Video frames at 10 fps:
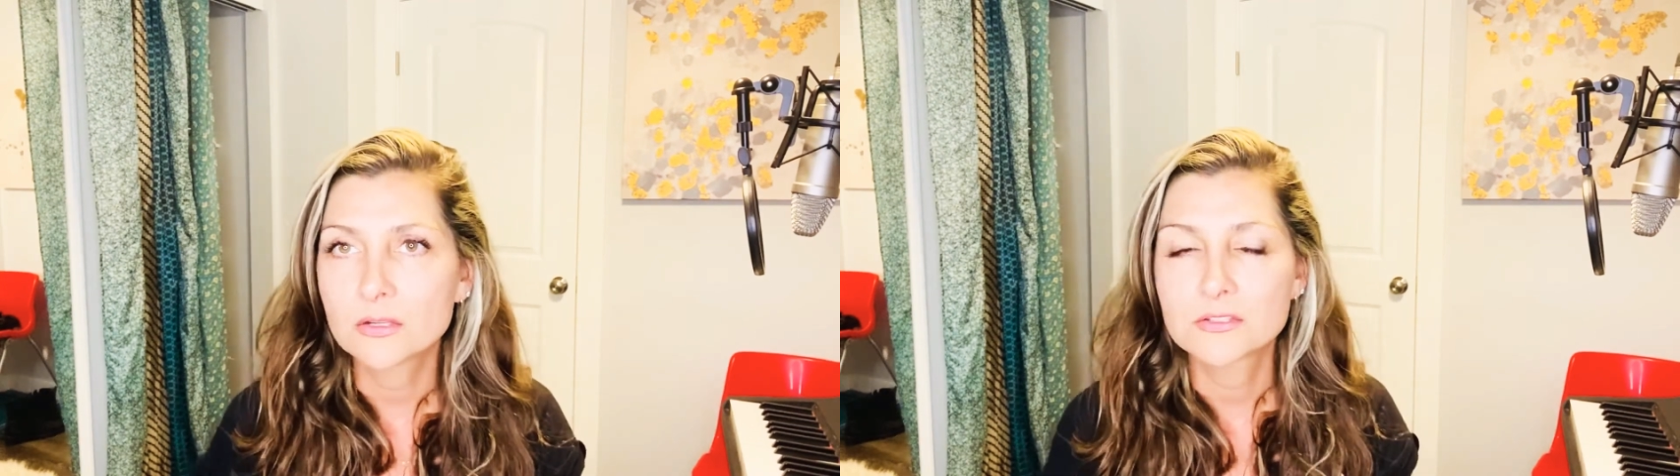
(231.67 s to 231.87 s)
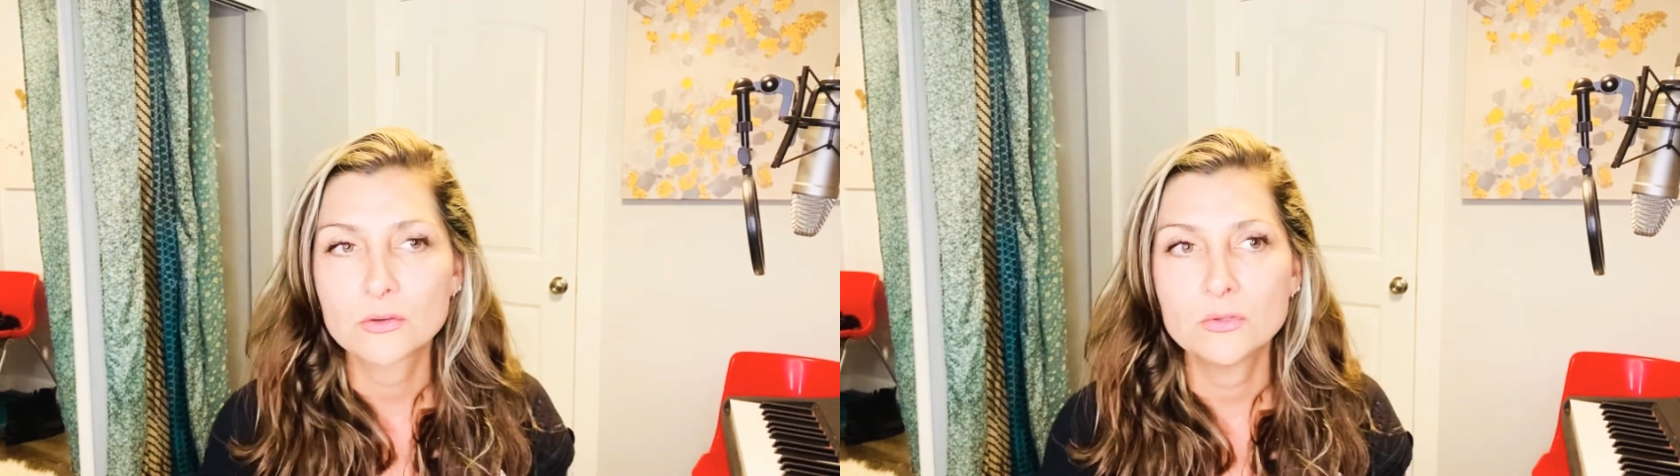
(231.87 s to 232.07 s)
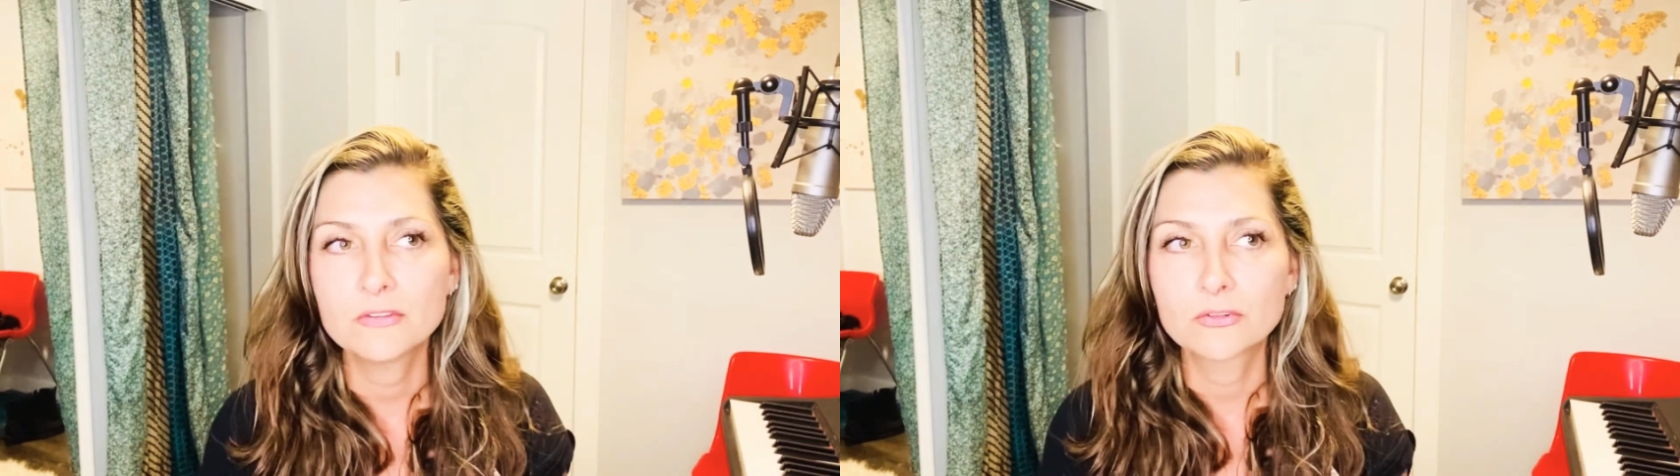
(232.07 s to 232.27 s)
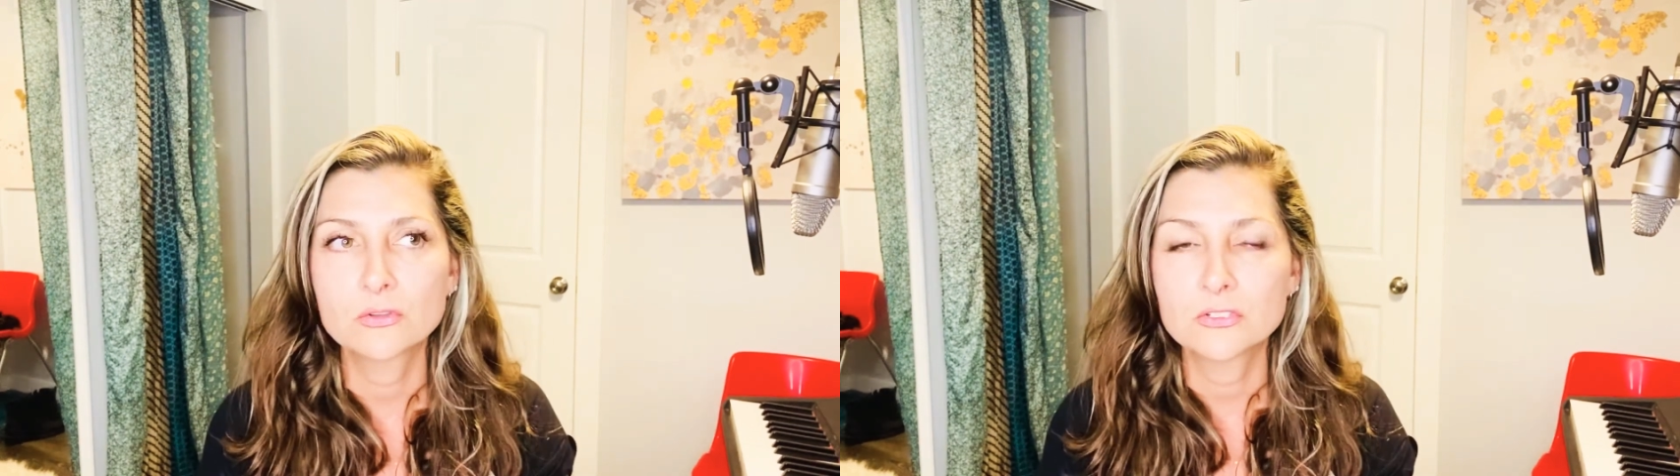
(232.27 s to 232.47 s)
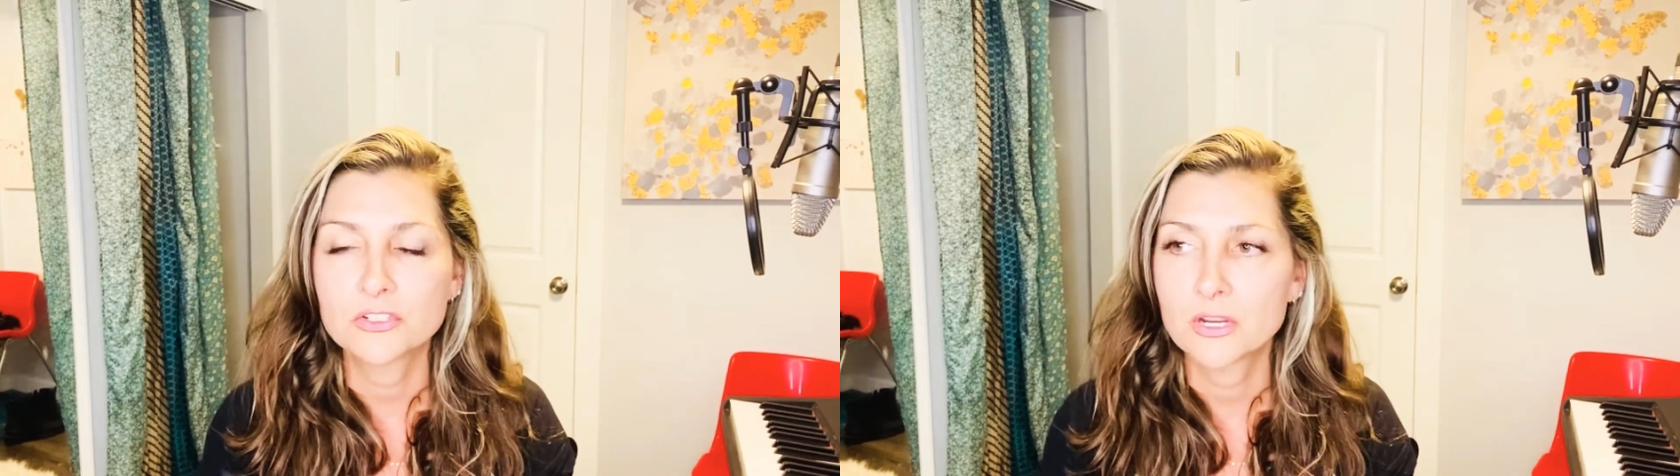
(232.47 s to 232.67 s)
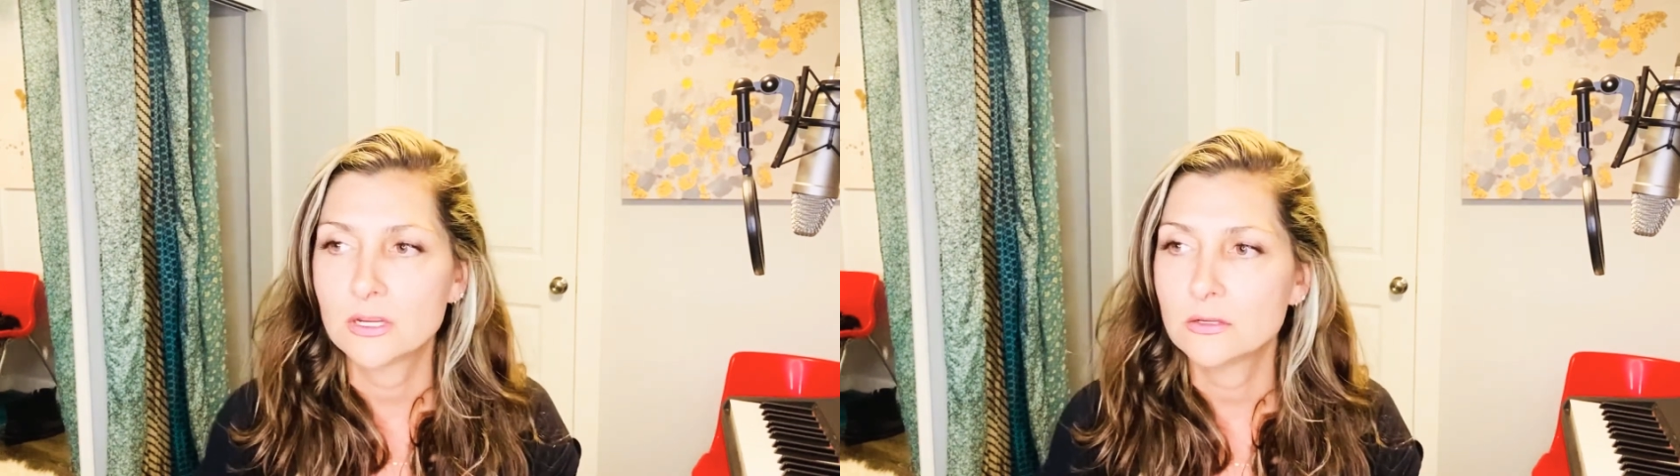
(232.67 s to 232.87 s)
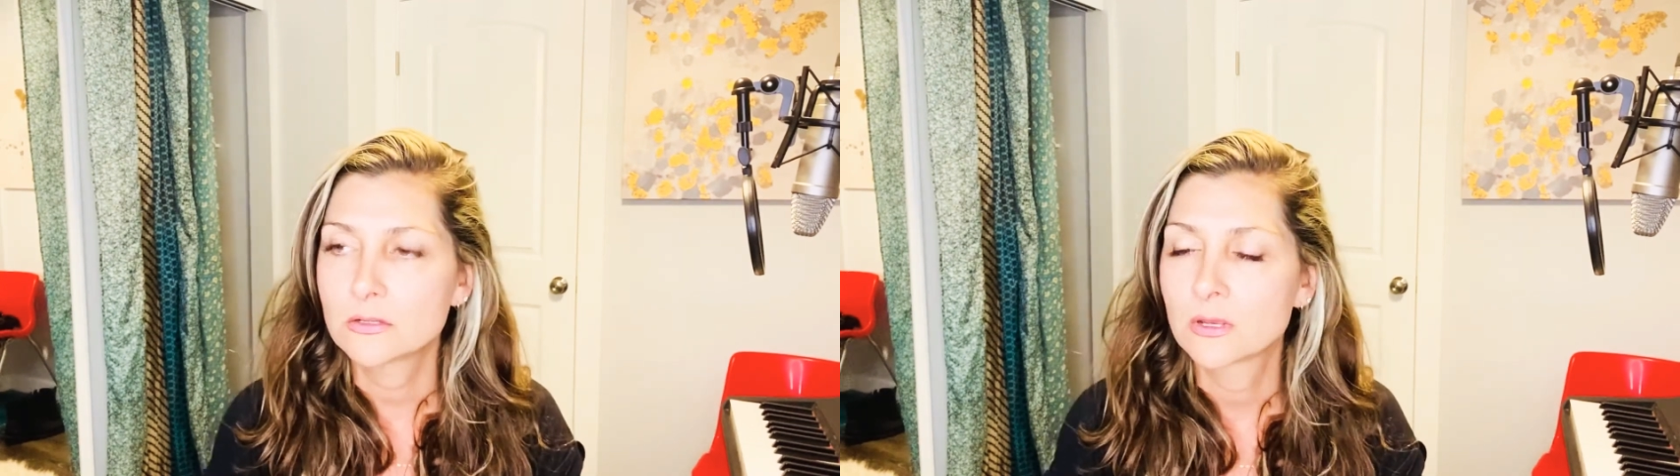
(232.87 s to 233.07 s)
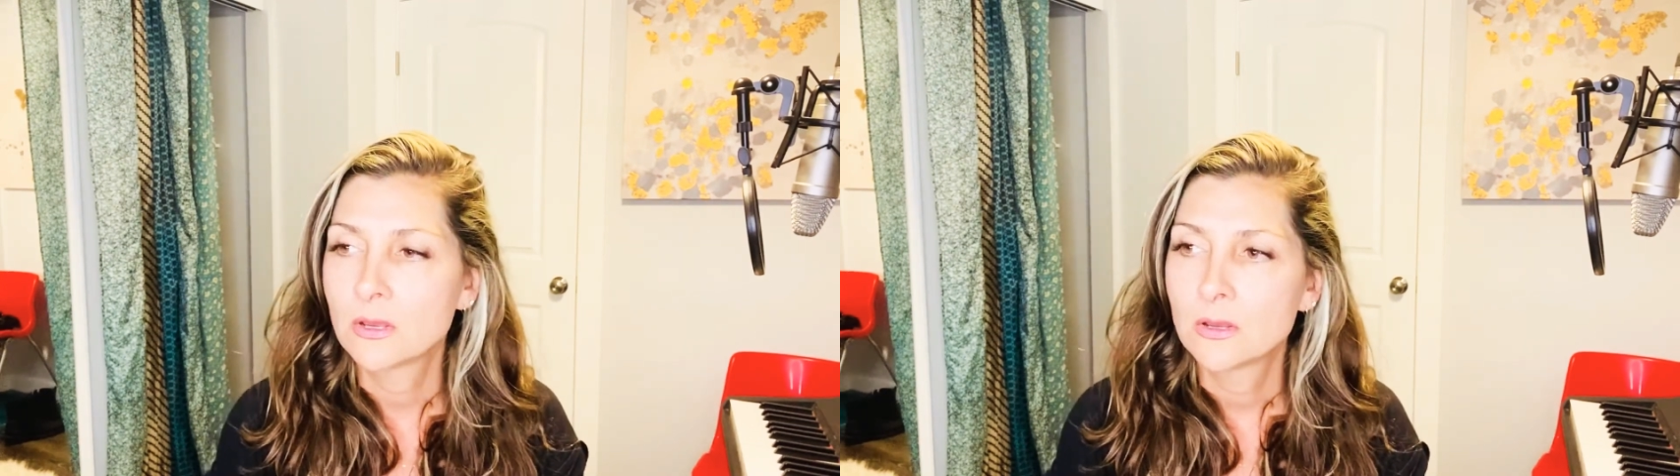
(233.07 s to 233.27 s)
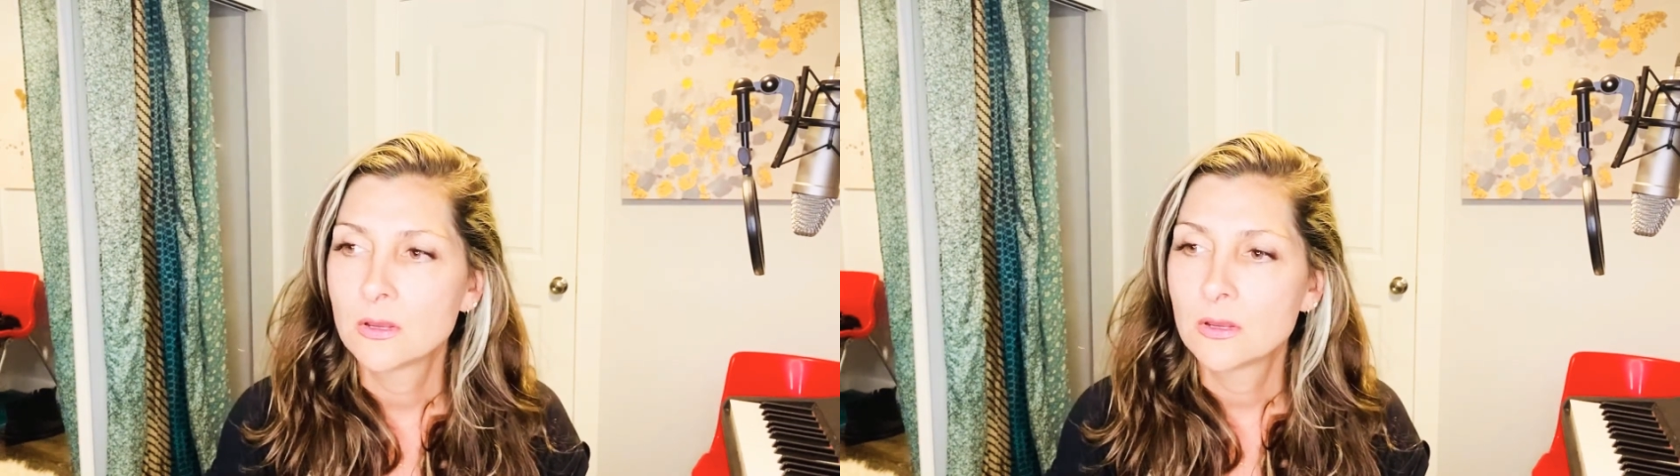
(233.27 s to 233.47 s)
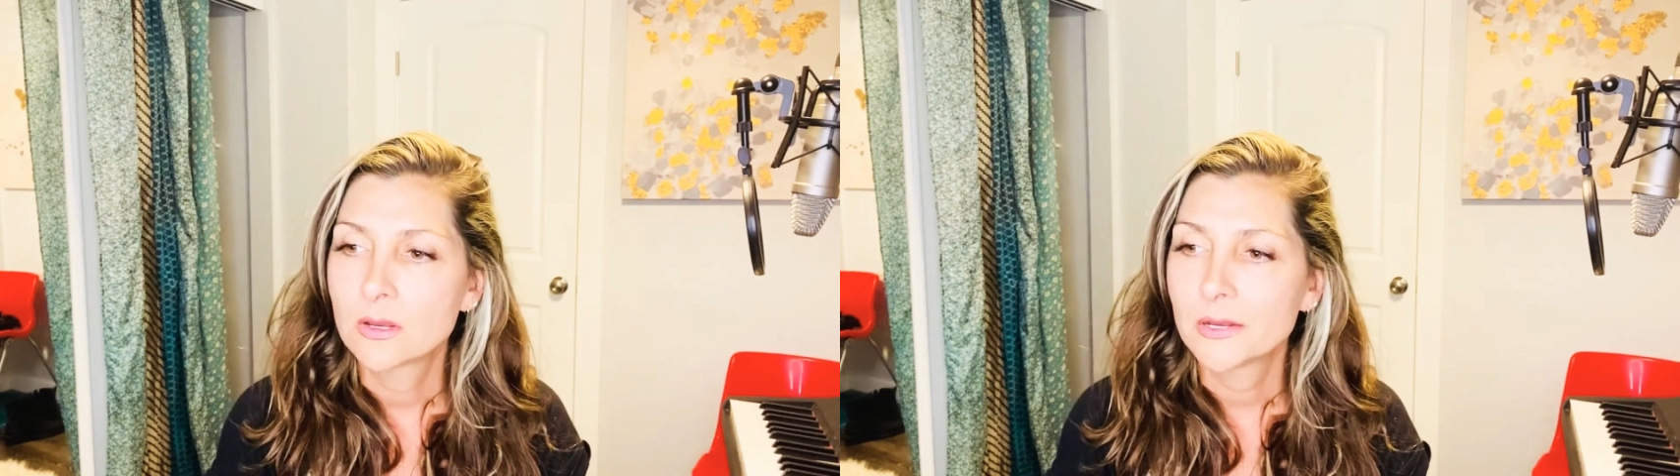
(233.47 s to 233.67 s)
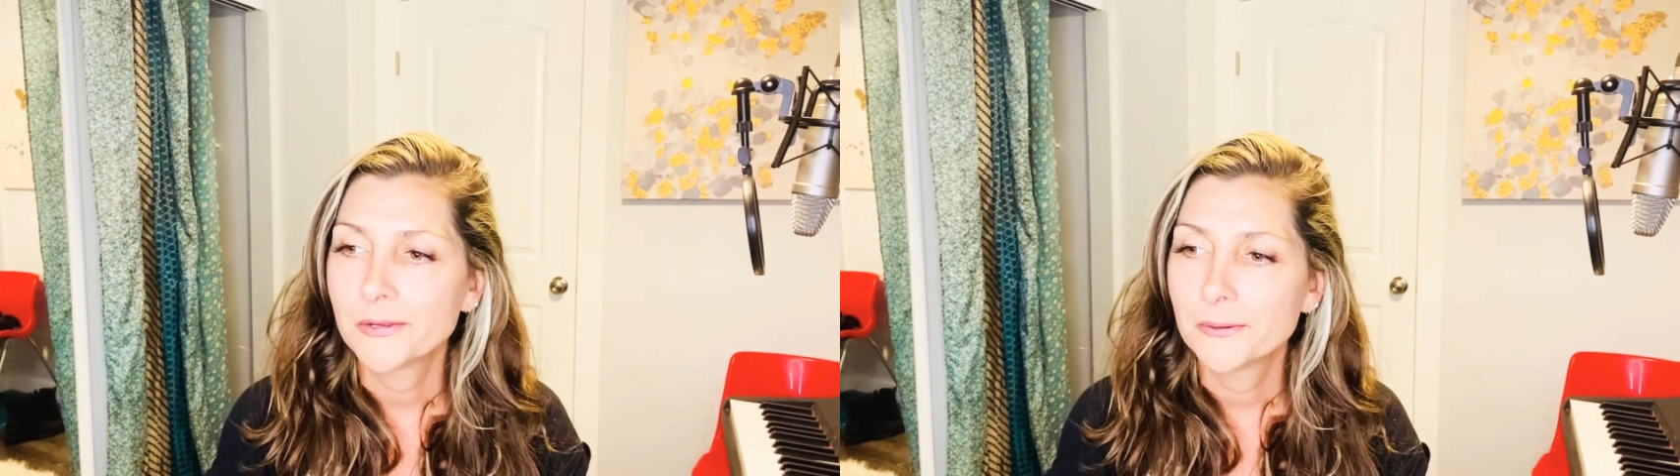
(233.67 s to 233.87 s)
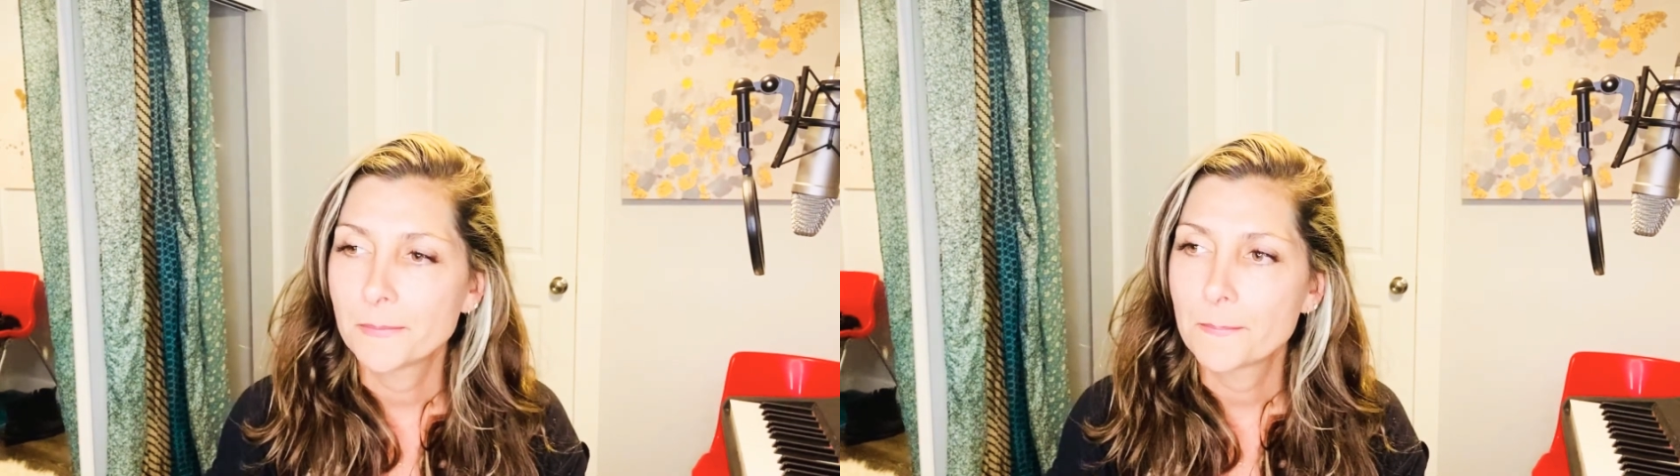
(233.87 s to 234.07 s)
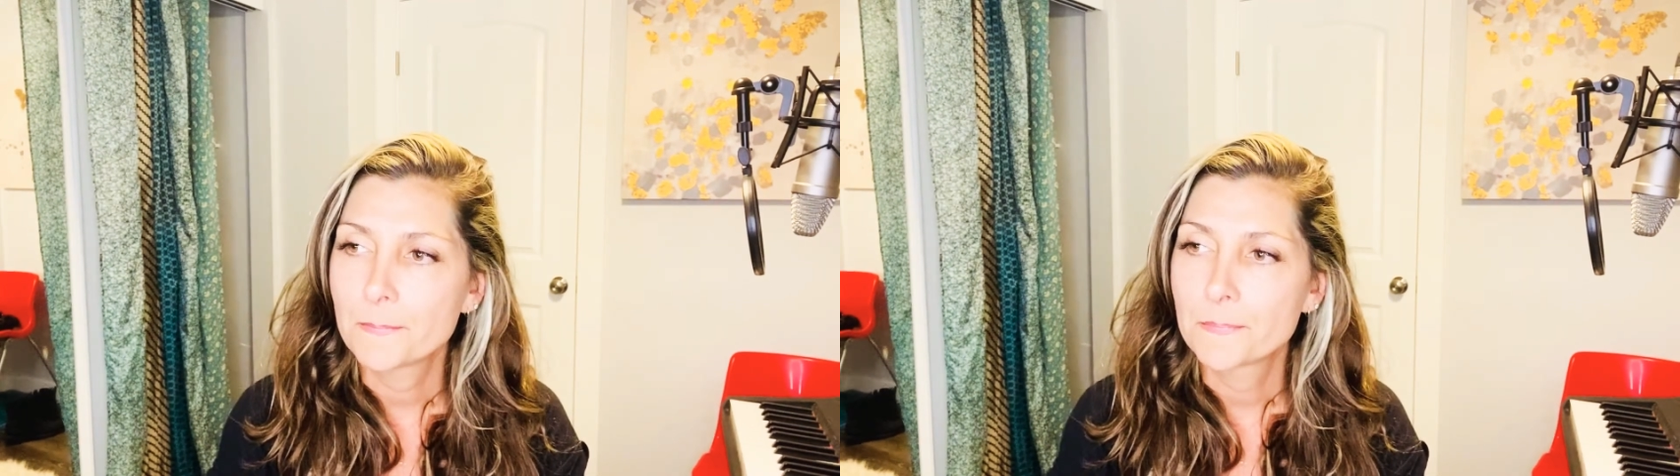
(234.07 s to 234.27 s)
It's so difficult to change. And